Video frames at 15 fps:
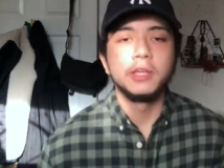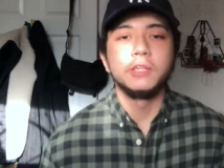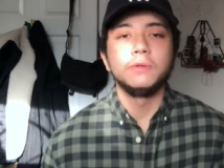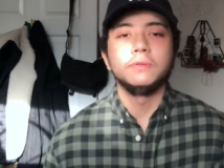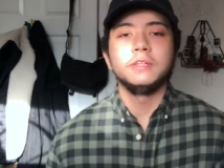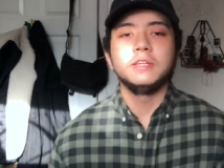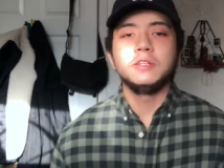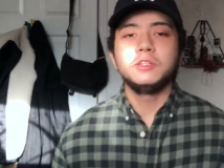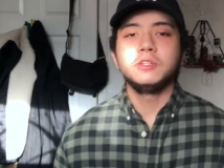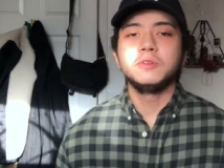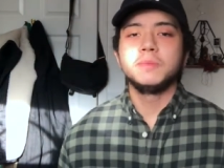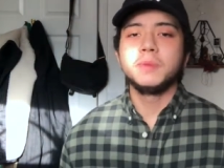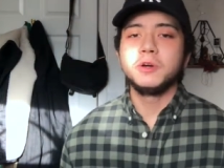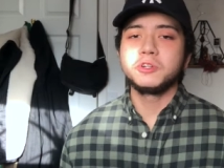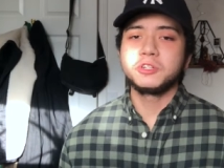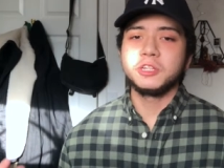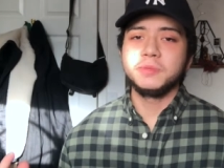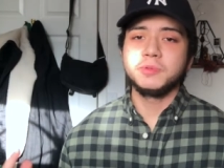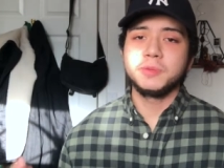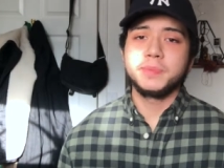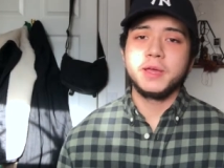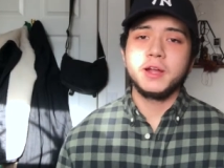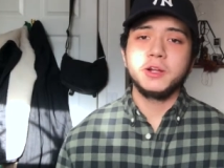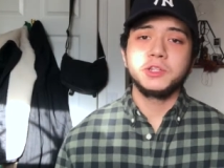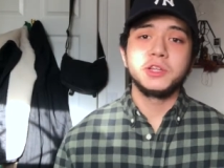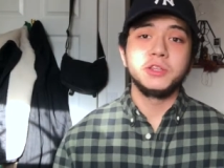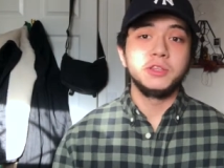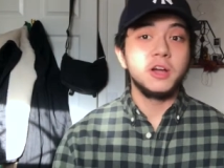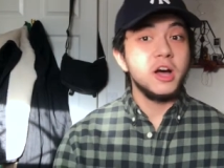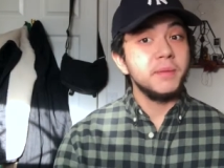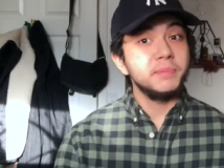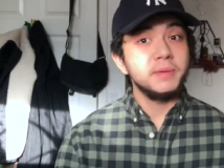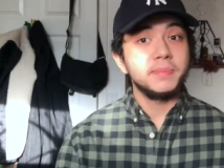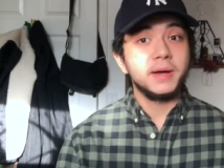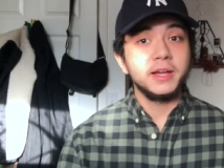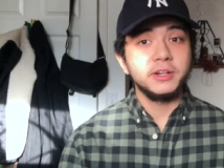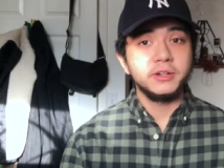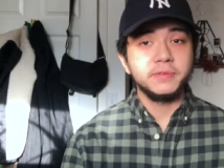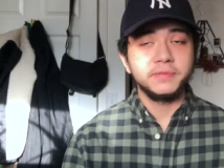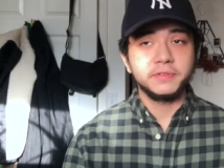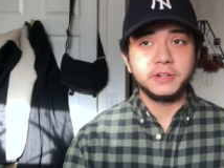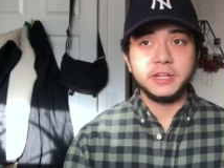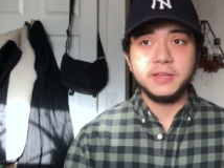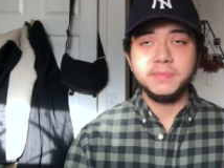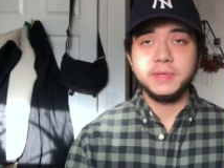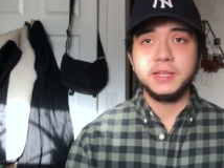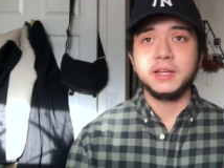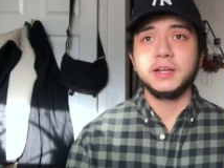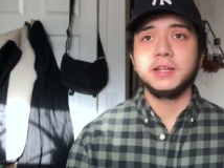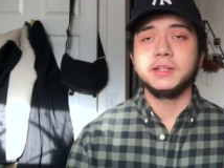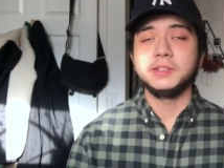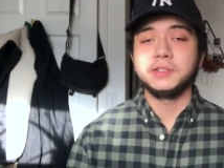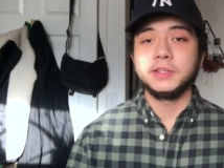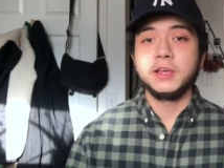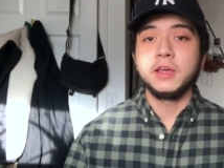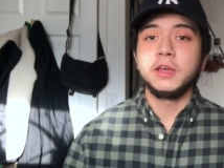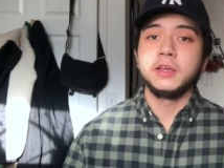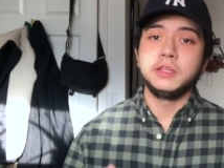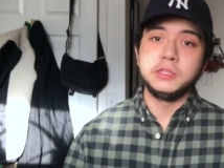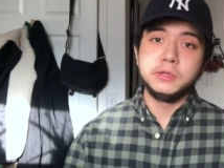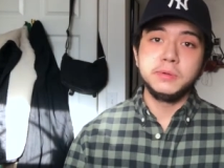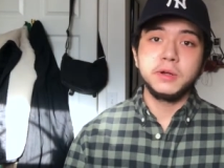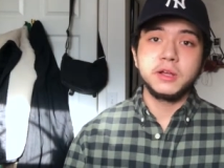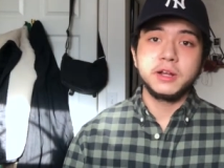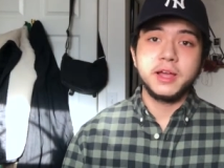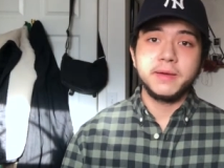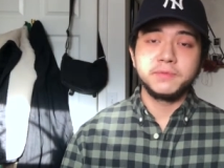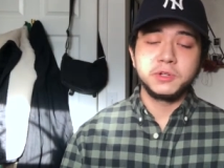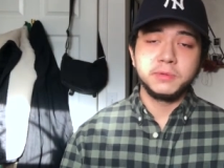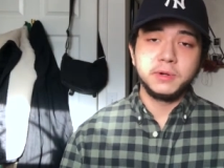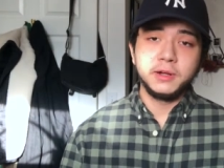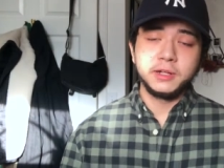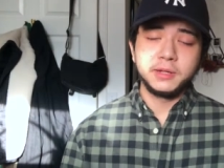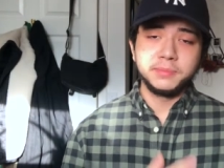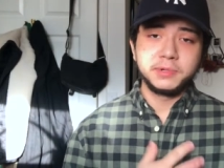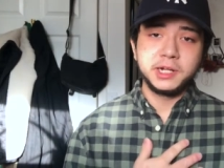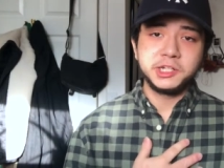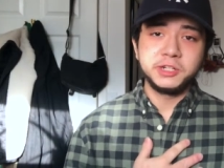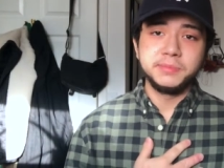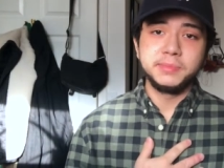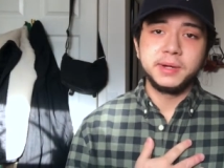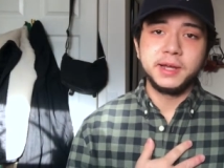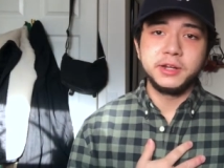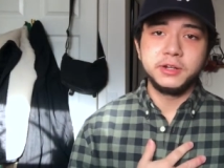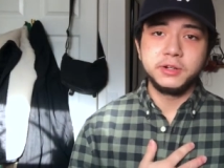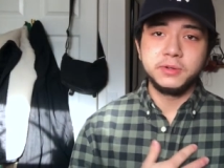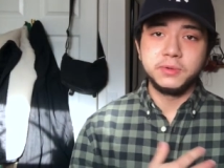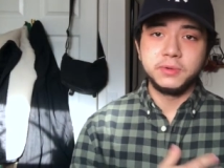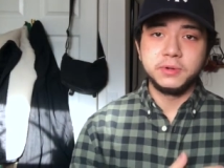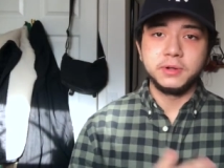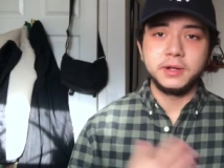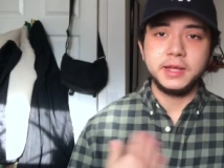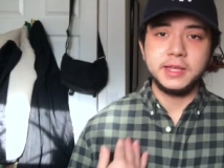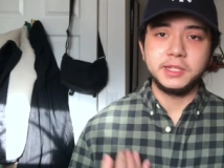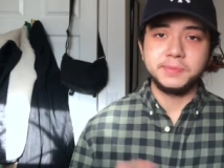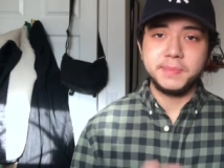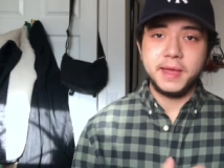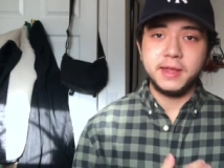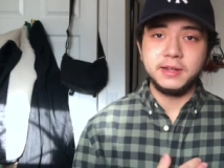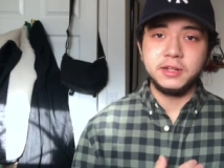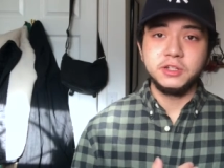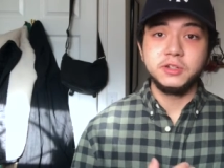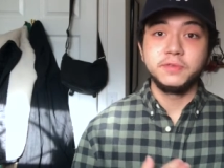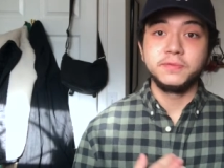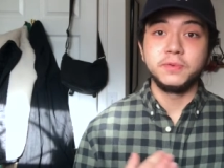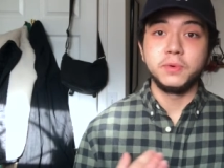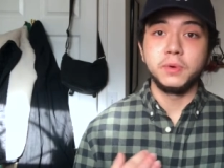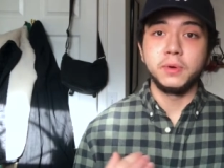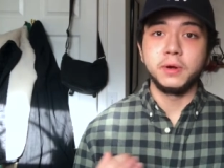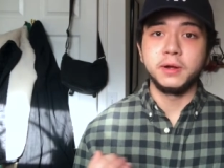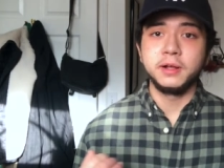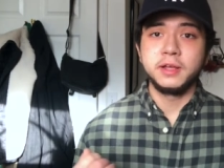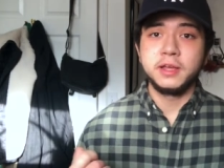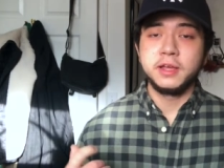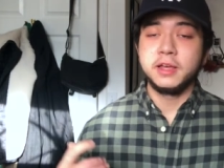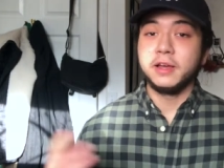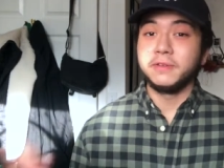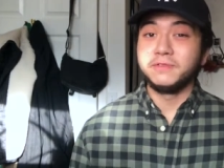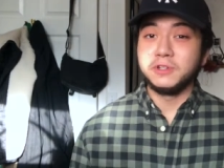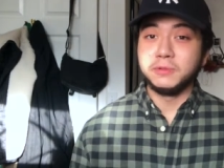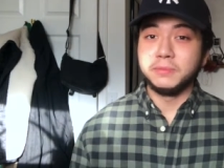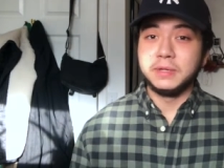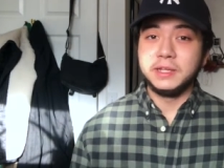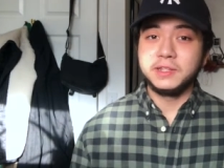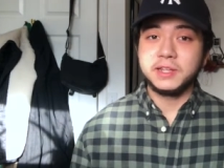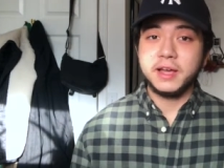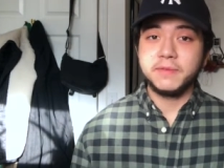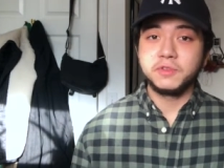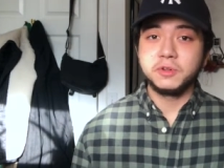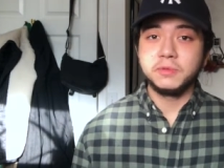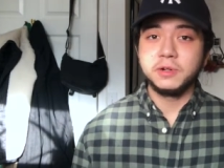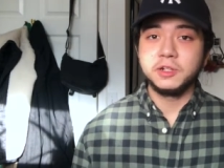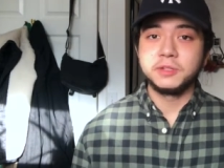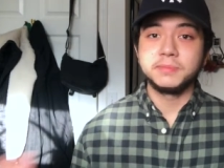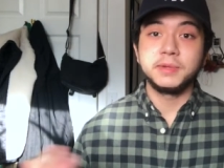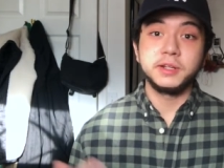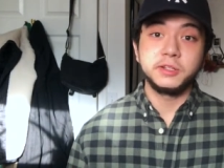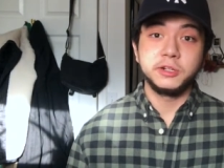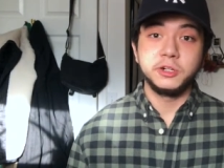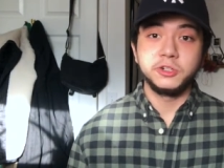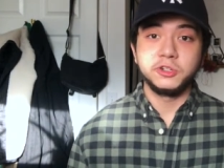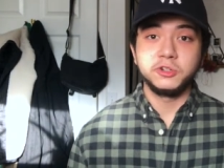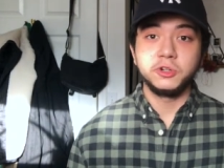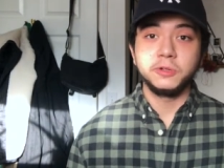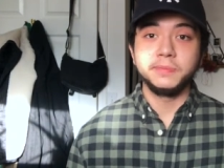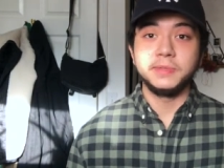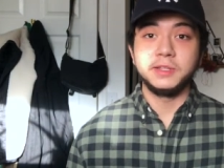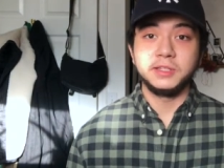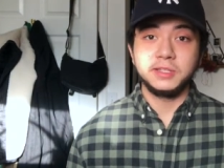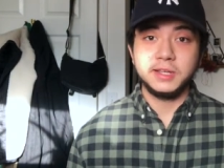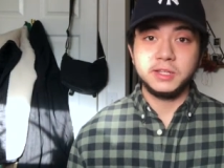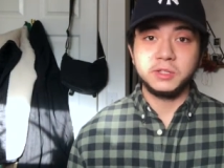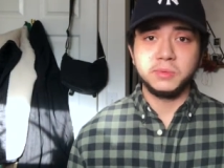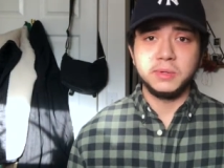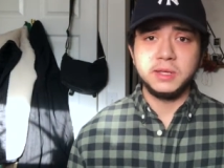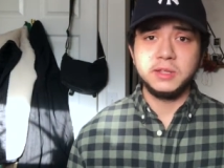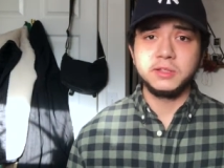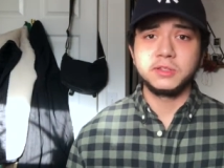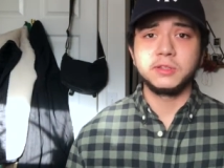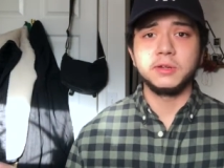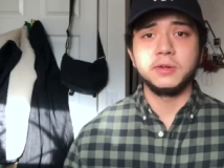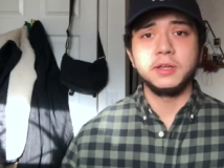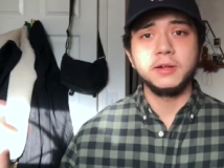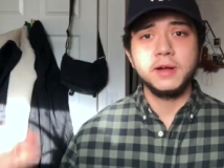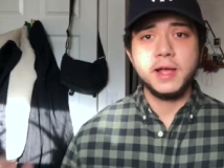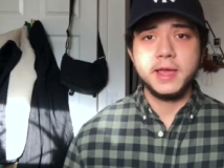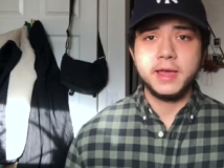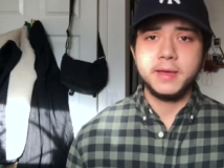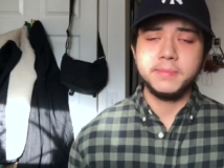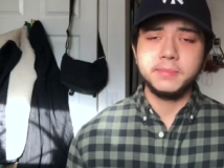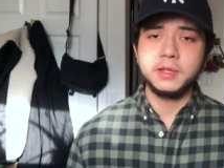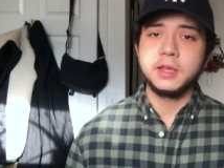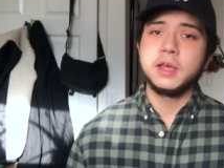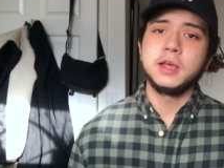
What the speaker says: You need to emotionally prepare to not be binder free because you are gonna have to wear a compression binder or ace bandage for a few weeks afterwards. My surgeon told me 6 weeks, so here I am,